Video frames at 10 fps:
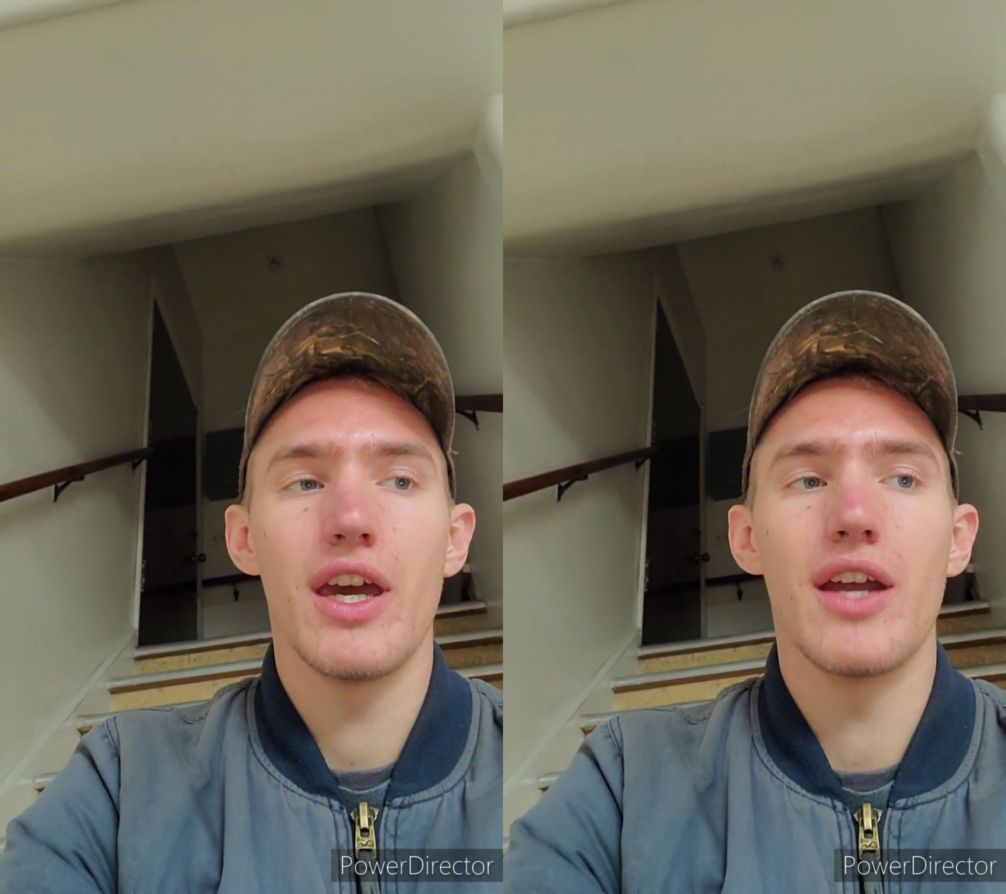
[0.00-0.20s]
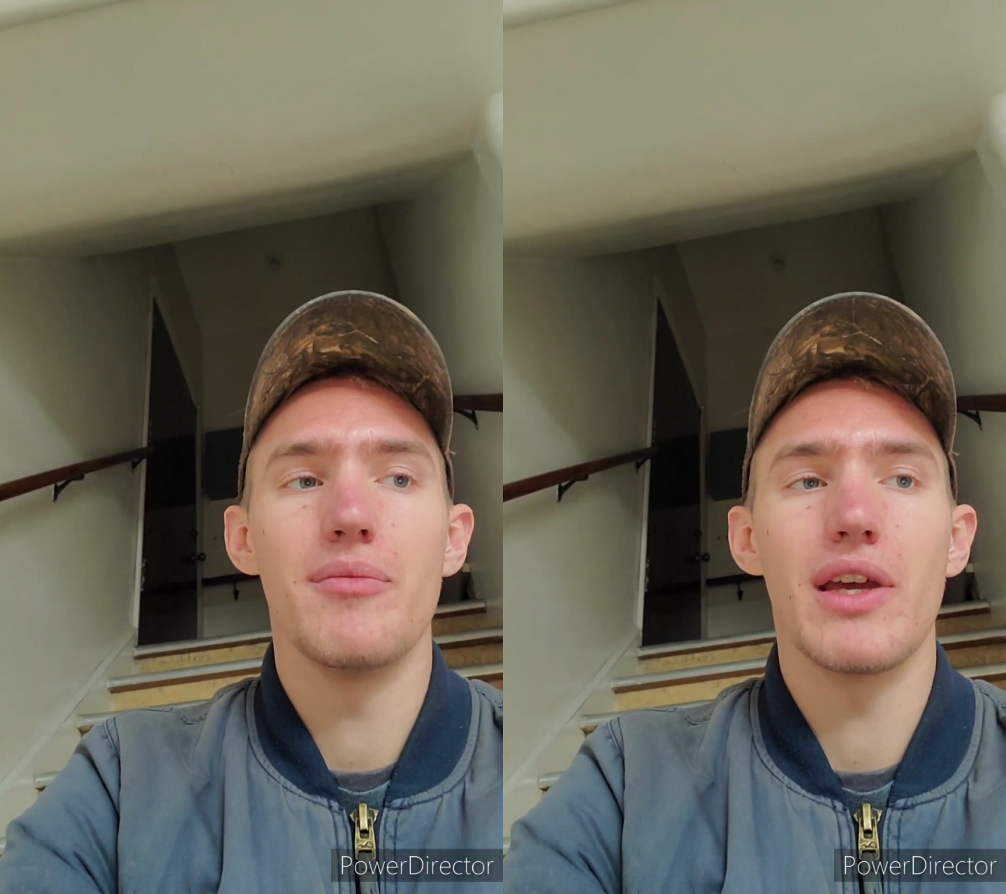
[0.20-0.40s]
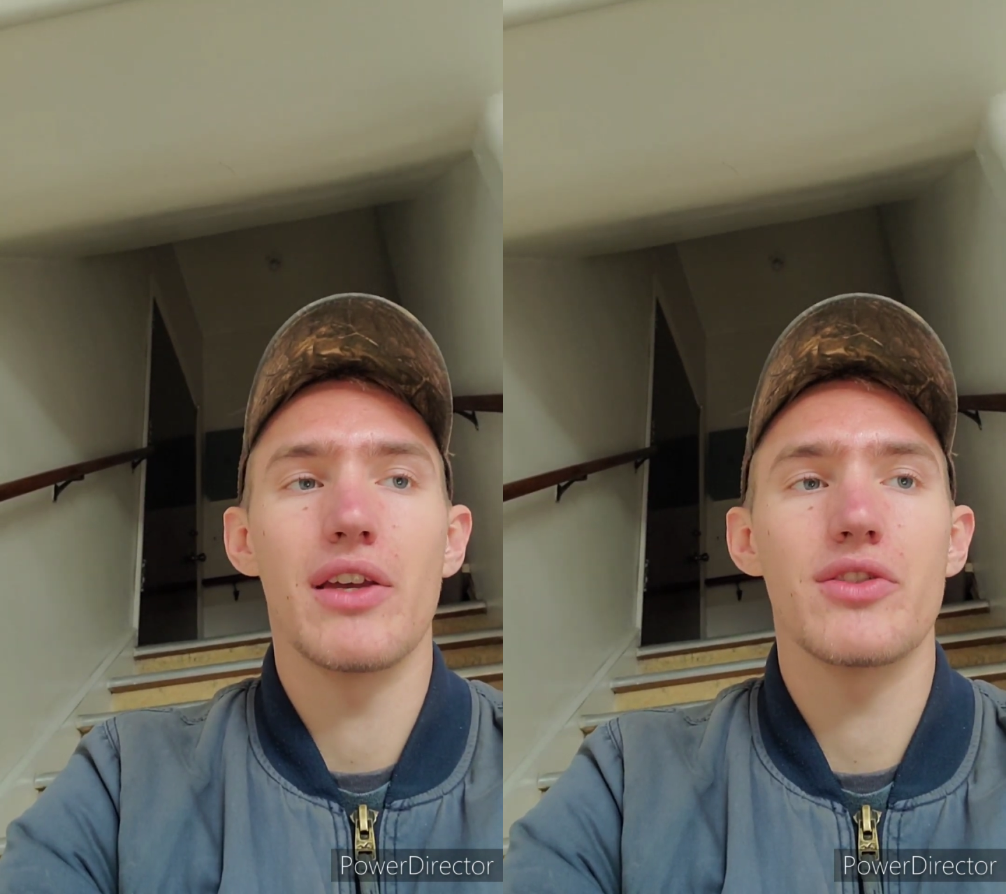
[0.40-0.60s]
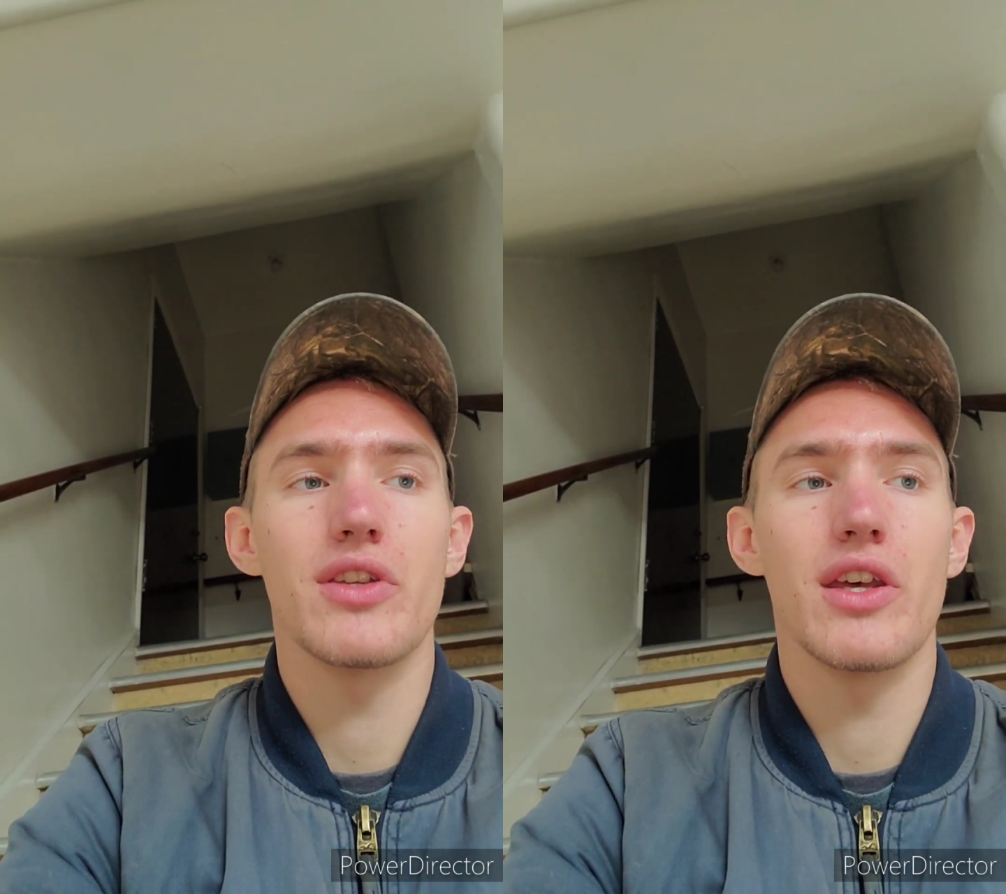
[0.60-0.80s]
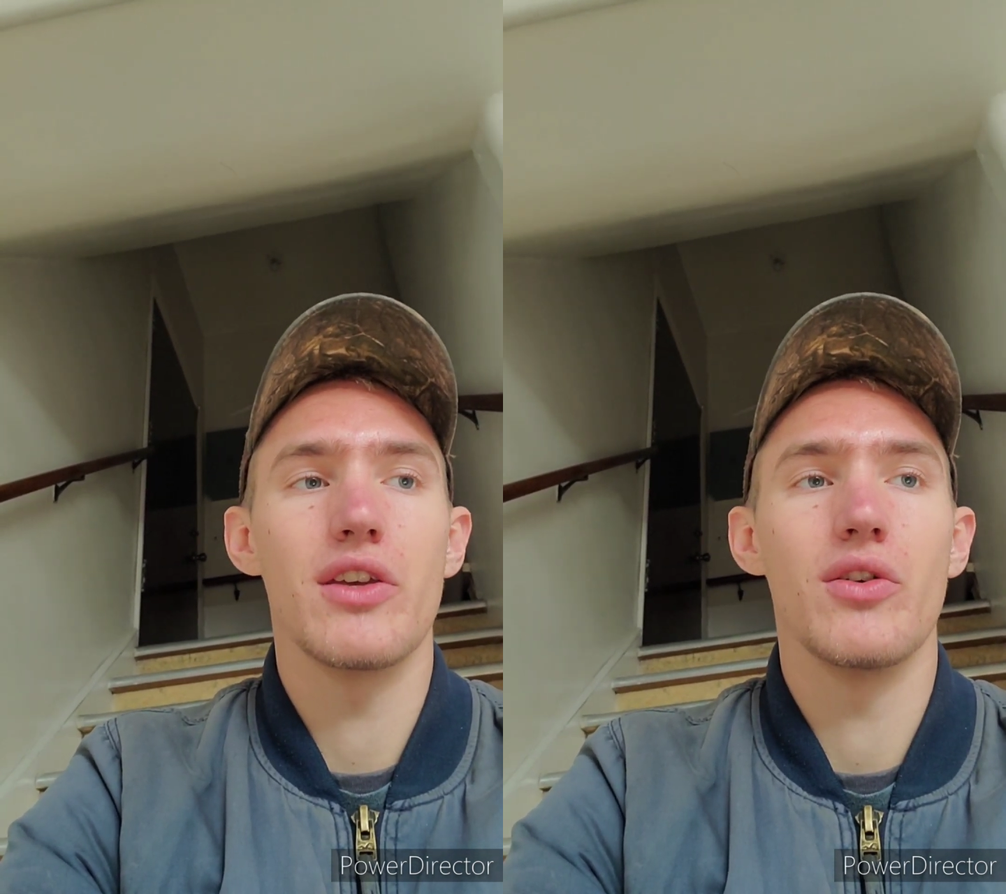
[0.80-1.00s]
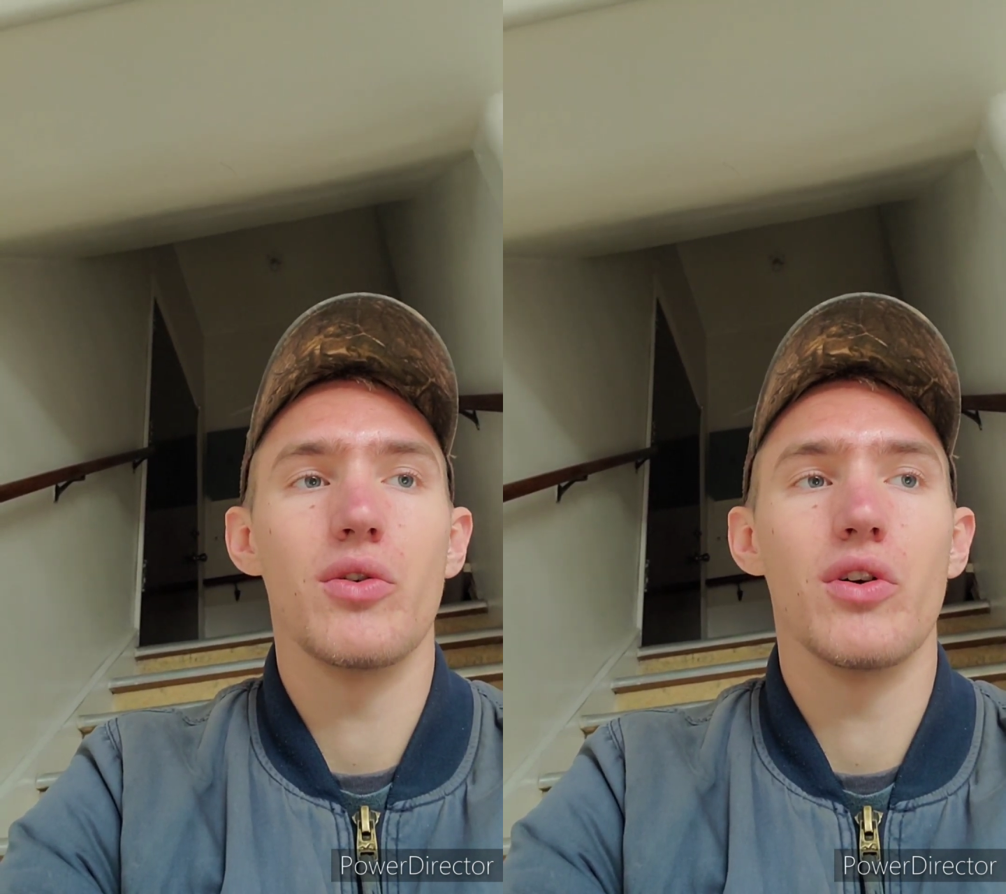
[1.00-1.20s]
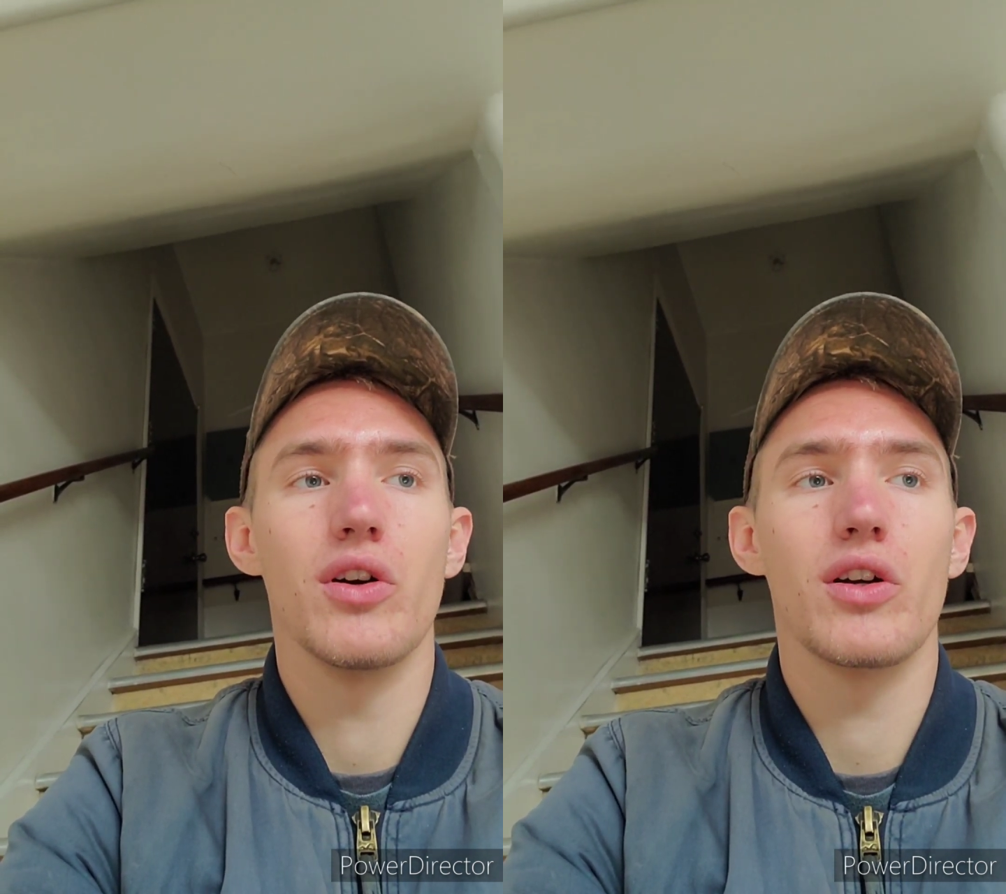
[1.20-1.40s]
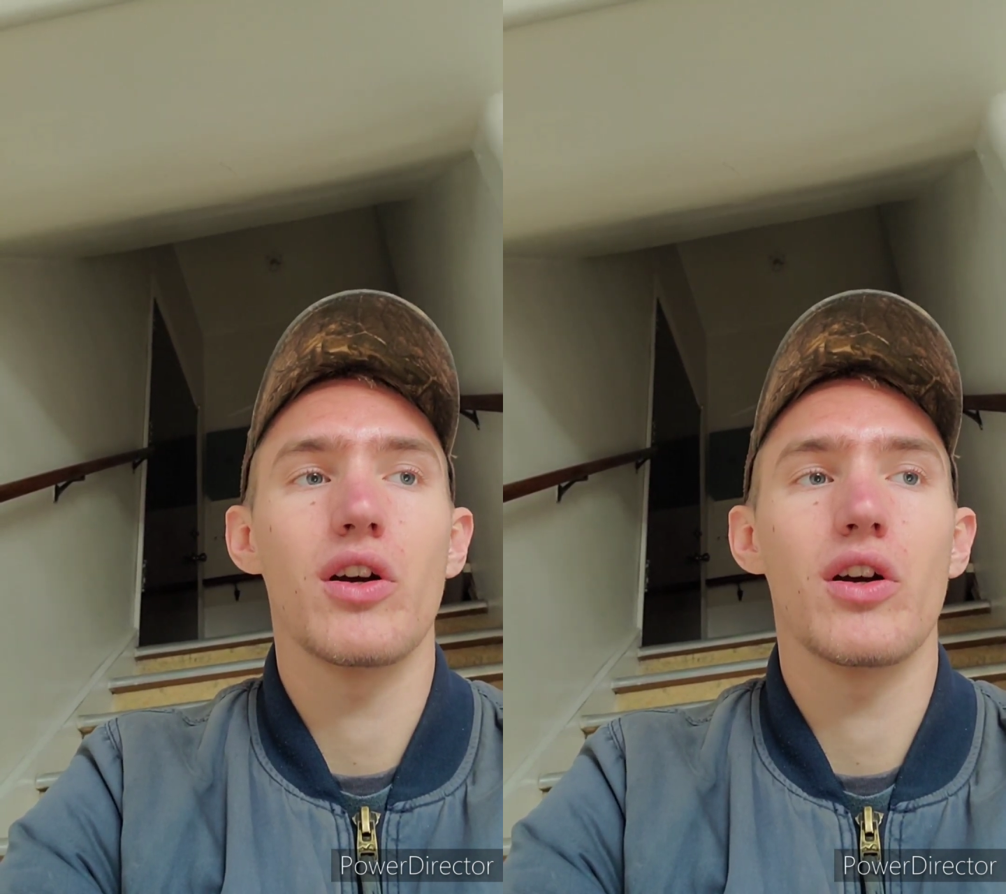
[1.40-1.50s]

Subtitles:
and make it so that your